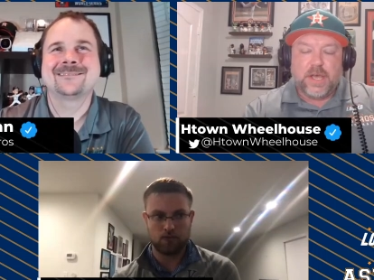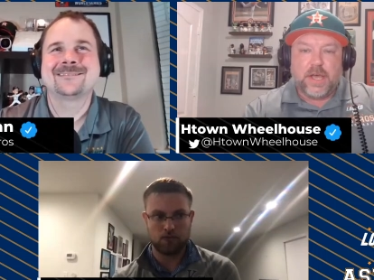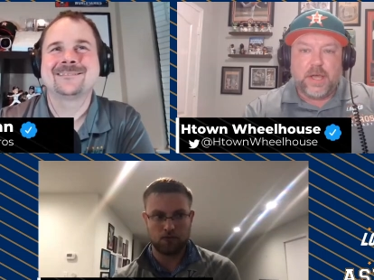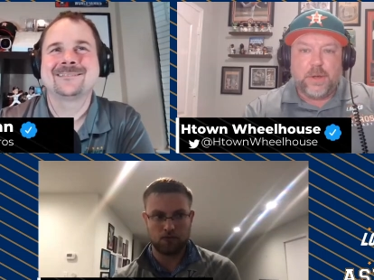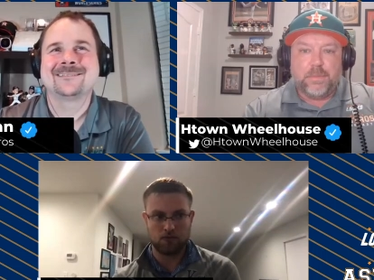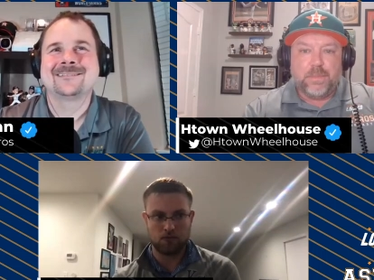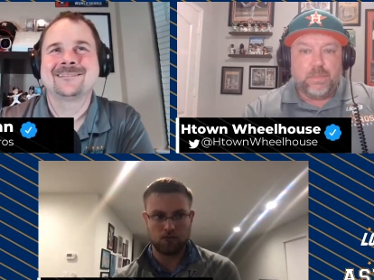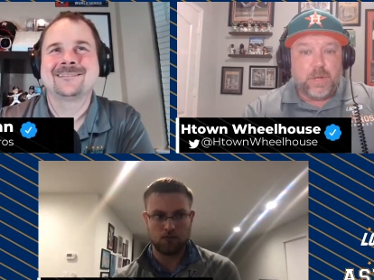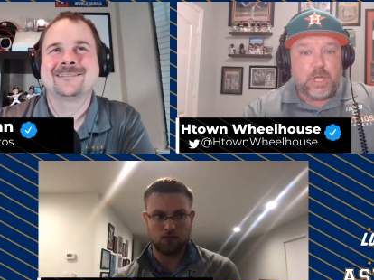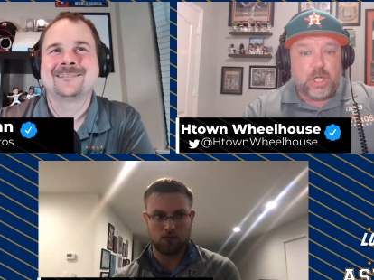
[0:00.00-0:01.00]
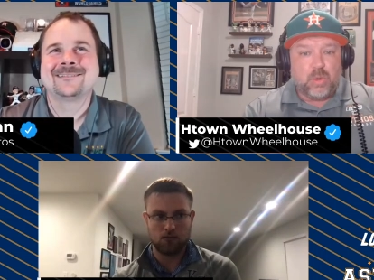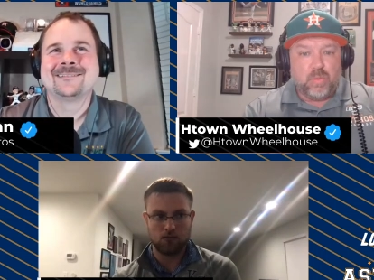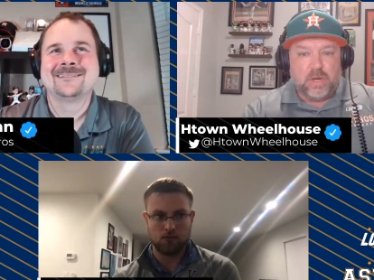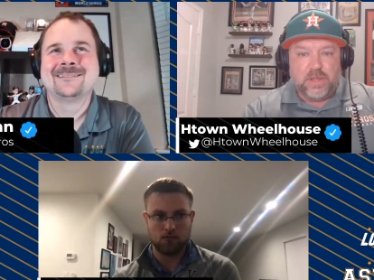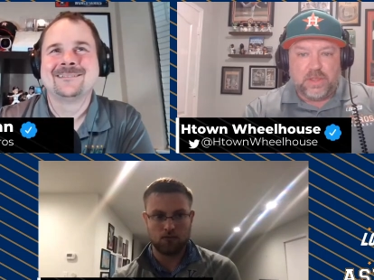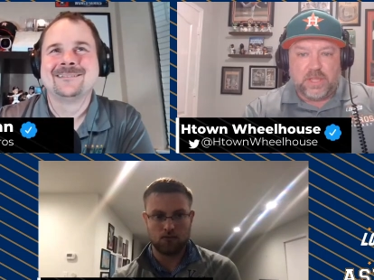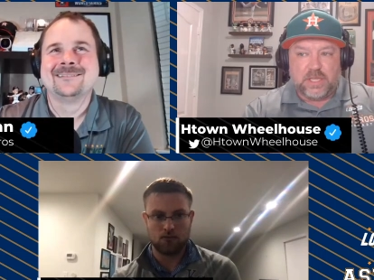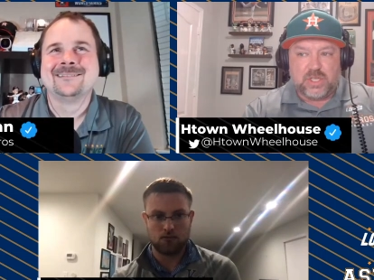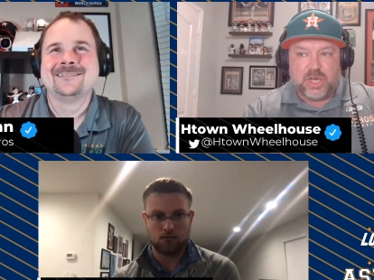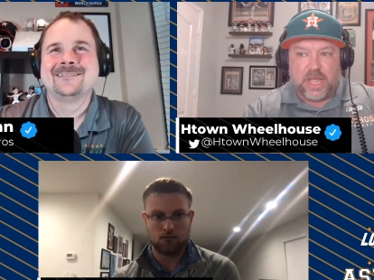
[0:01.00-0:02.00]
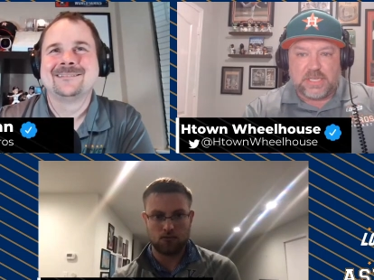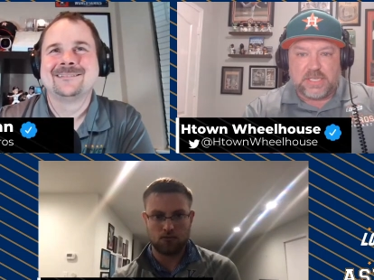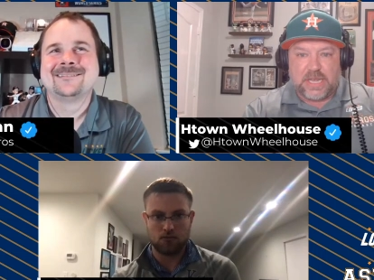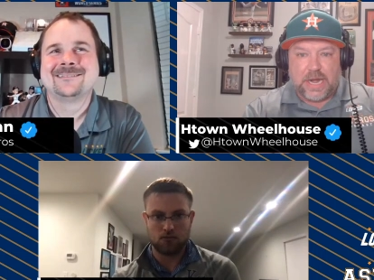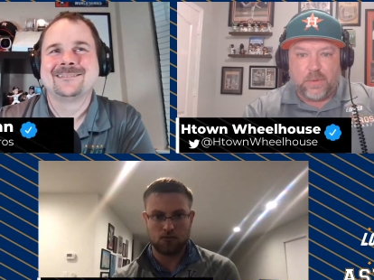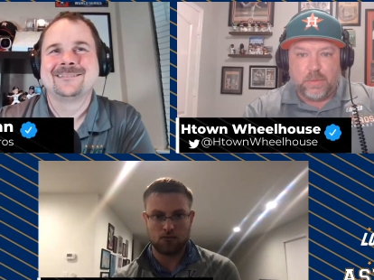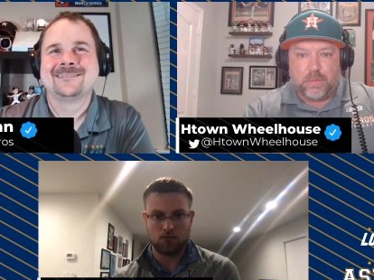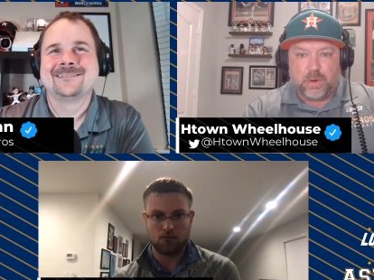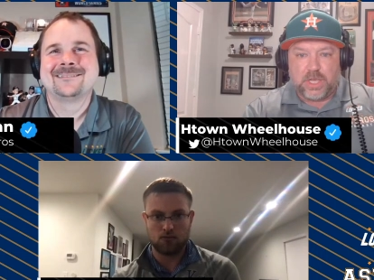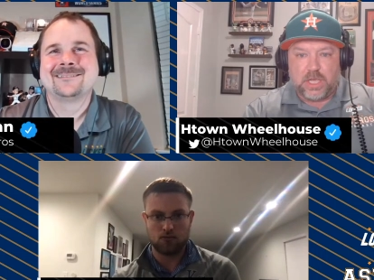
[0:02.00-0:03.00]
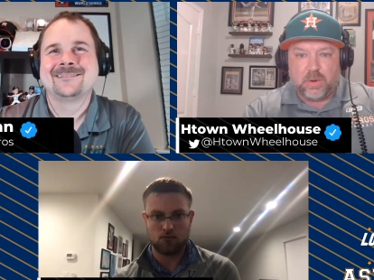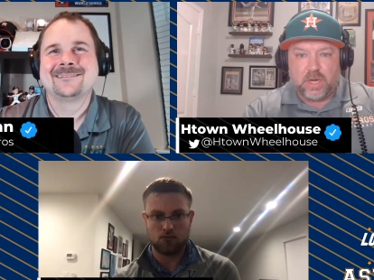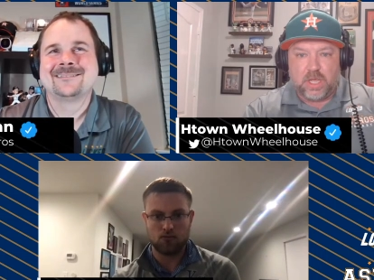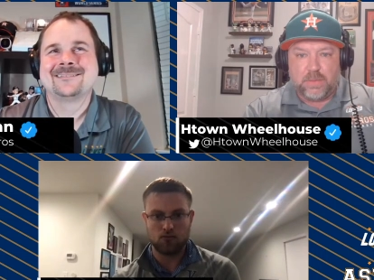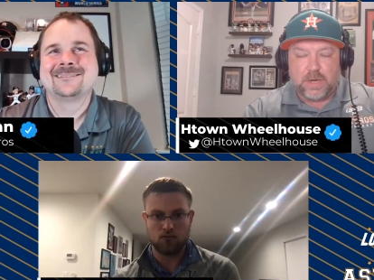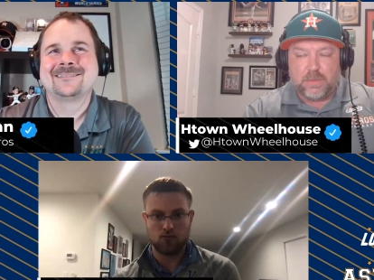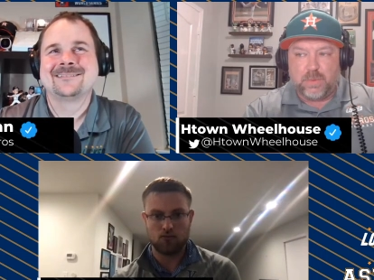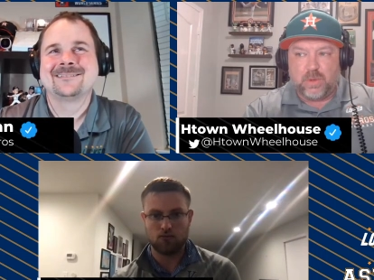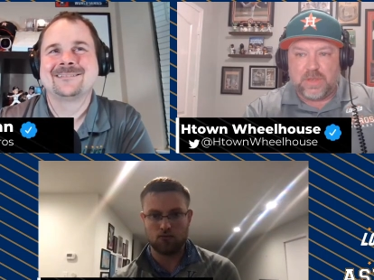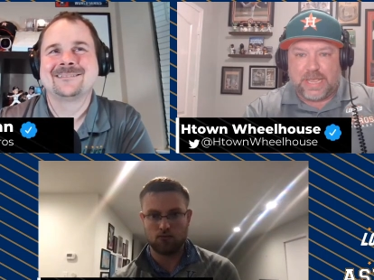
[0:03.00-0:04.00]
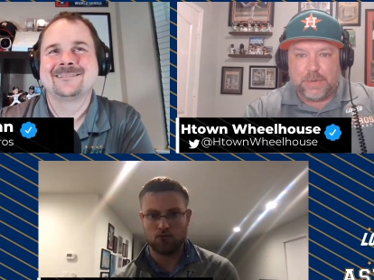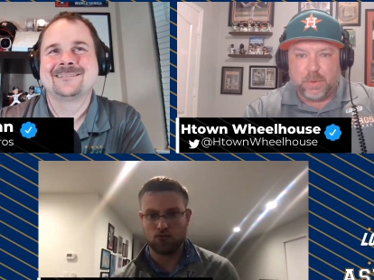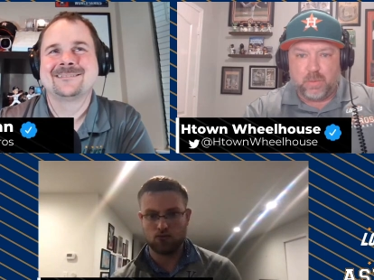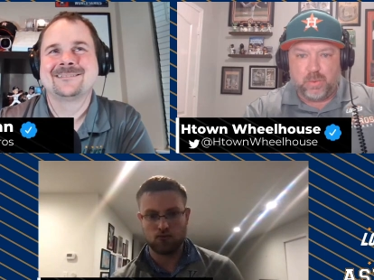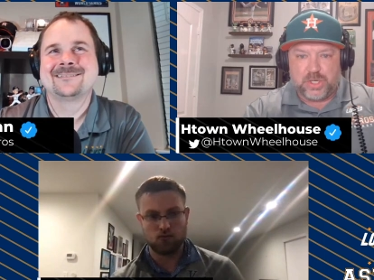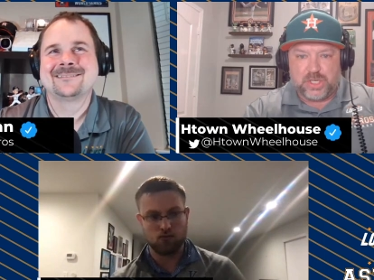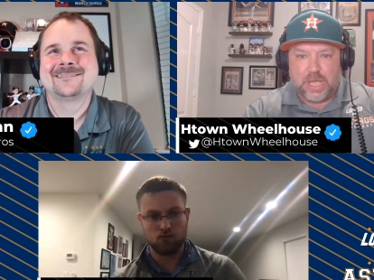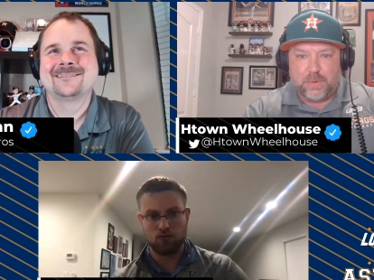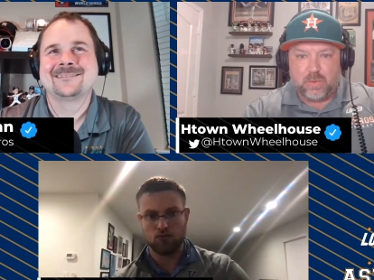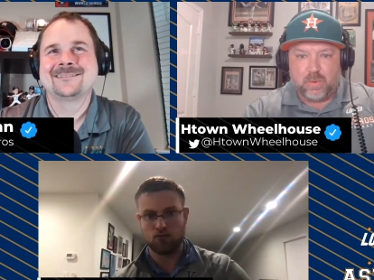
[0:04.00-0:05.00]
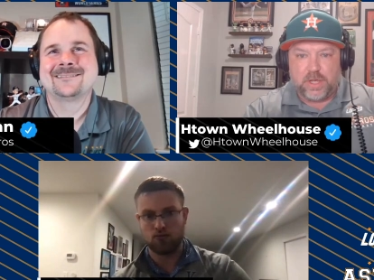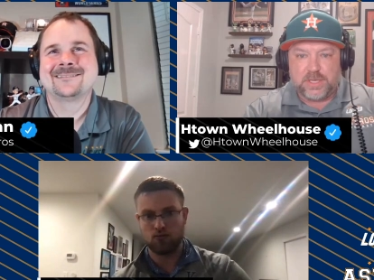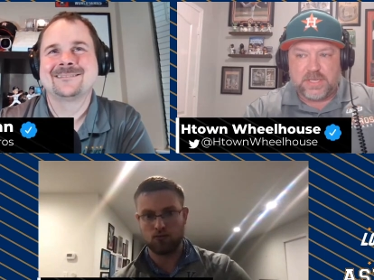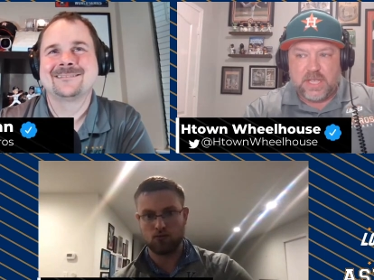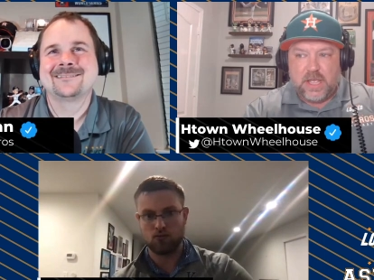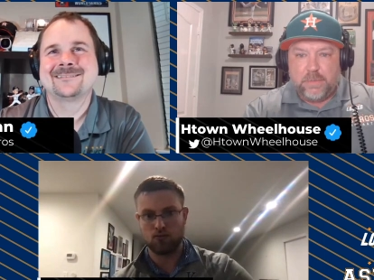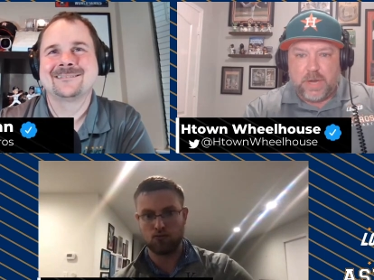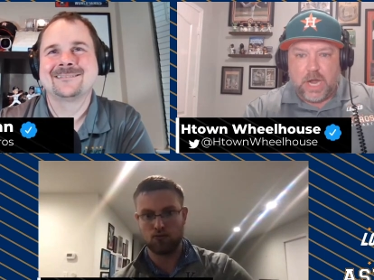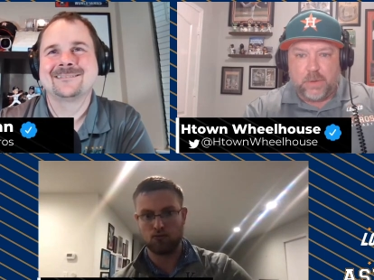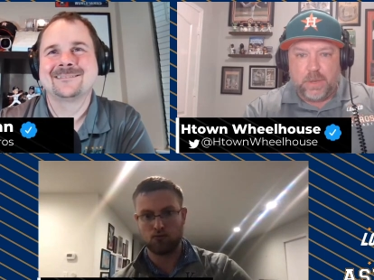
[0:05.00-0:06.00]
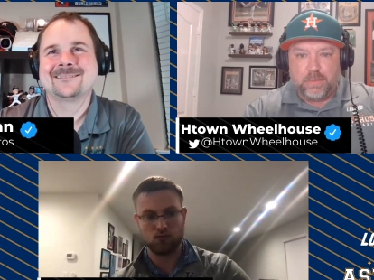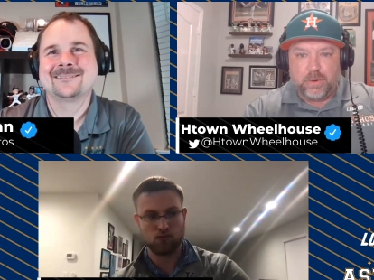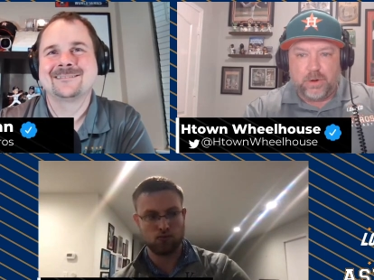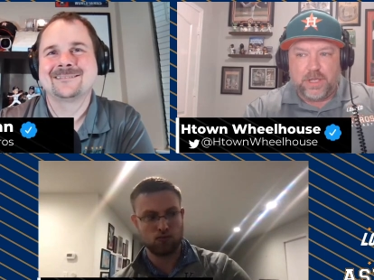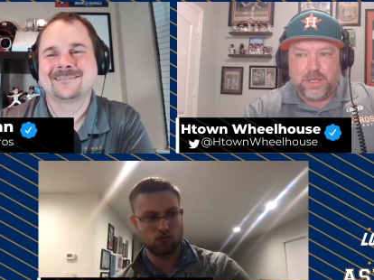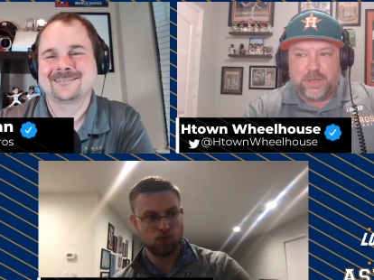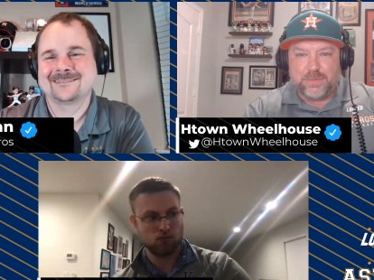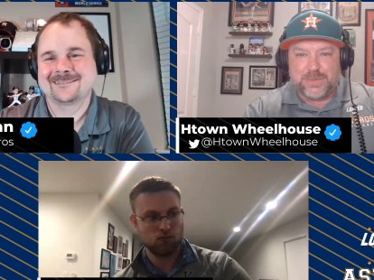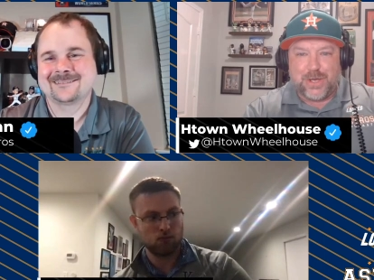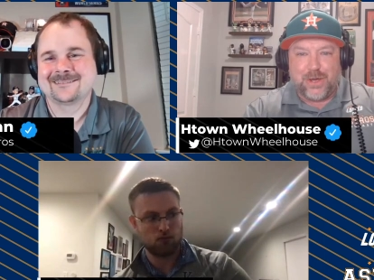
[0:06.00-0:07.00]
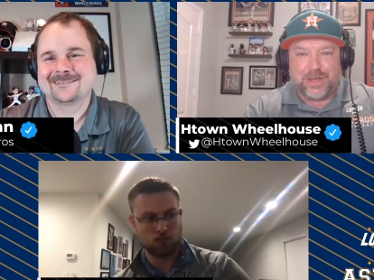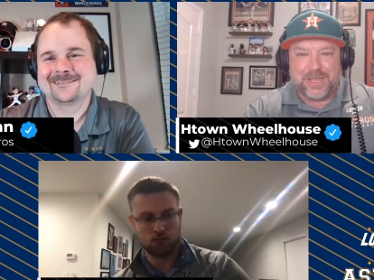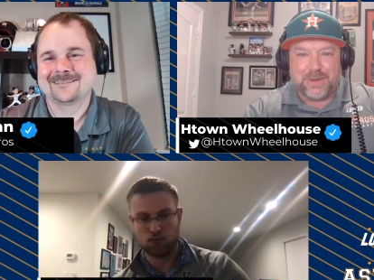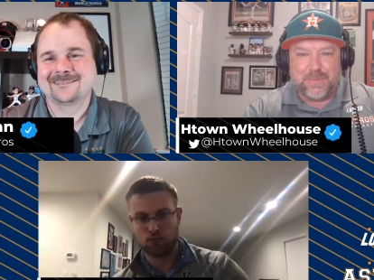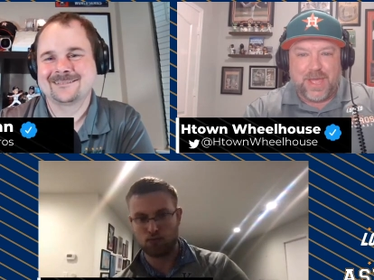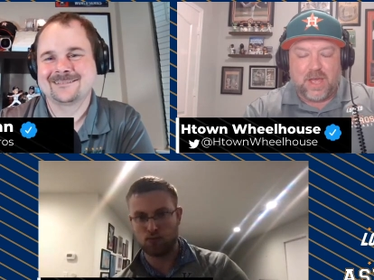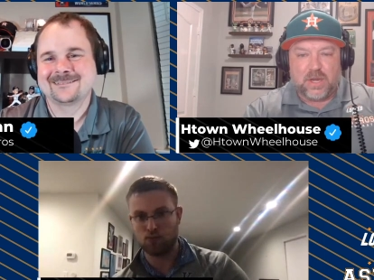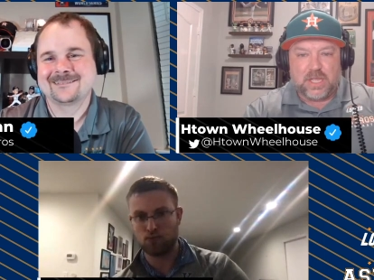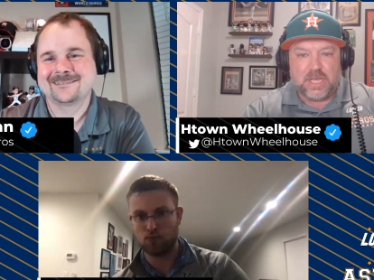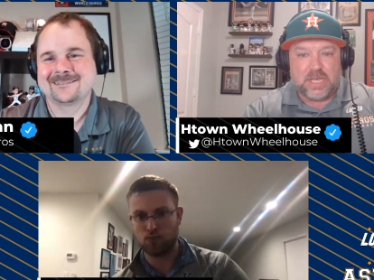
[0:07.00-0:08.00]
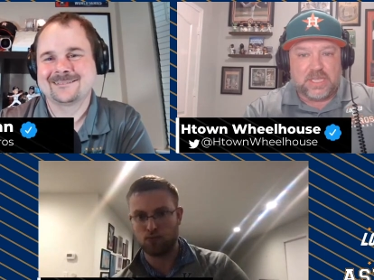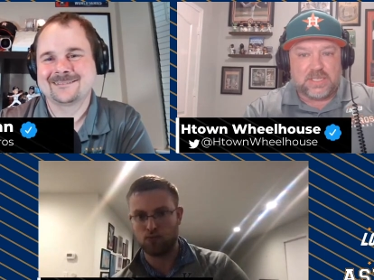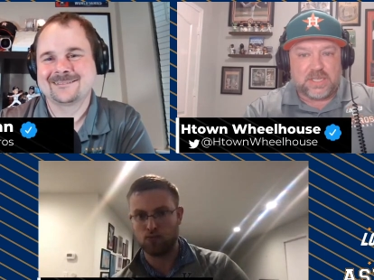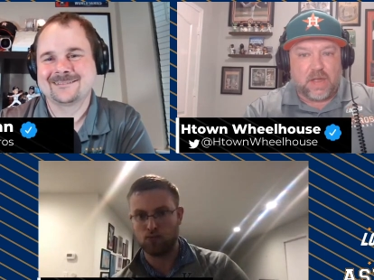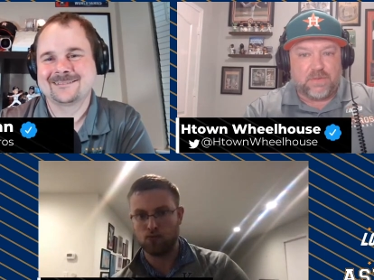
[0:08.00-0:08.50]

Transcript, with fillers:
Speaker 1: Um, but you know, one of the things Jackson that I remember hearing him in a booth, and I can't remember which game it was, but I remember him talking about his